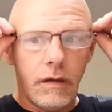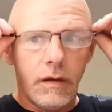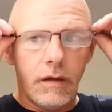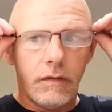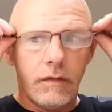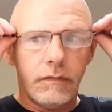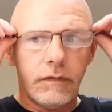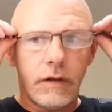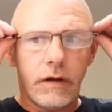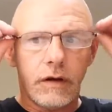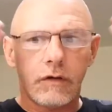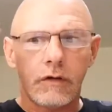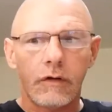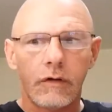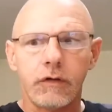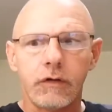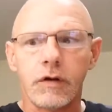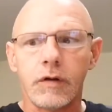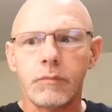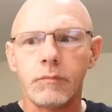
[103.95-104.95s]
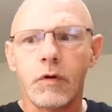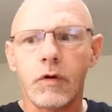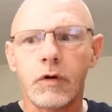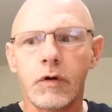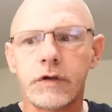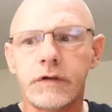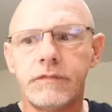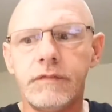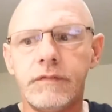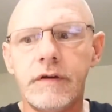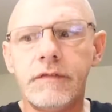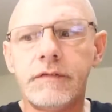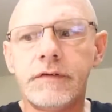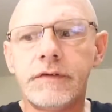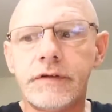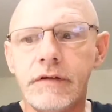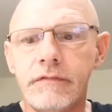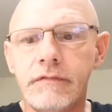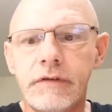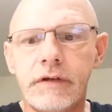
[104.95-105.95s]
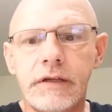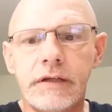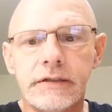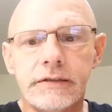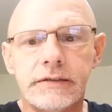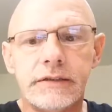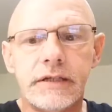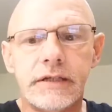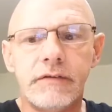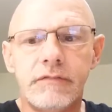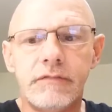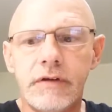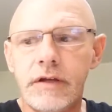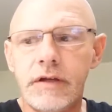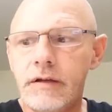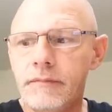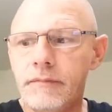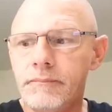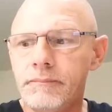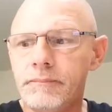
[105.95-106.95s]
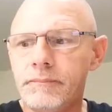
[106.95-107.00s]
that occurred on March 5th, 1770